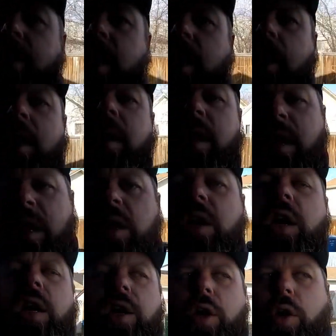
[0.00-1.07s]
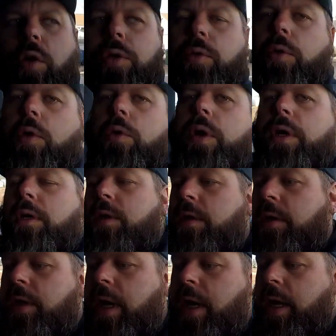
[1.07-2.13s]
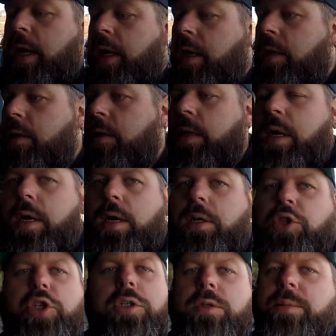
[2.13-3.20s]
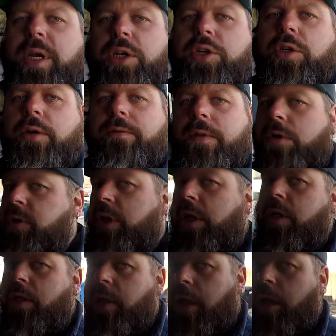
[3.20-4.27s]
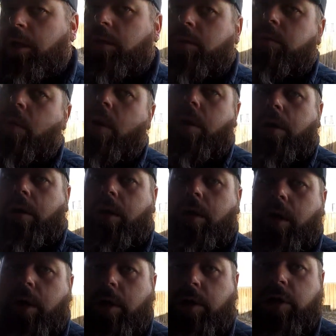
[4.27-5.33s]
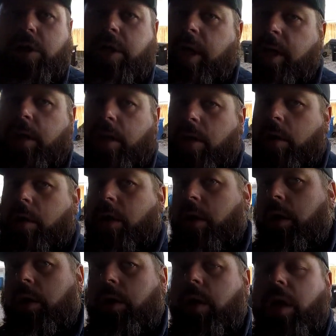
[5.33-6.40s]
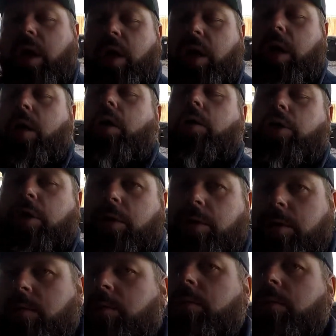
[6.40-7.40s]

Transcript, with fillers: they're gonna go through it and just make sure if there's anything else wrong. They're gonna just take a look and, you know, just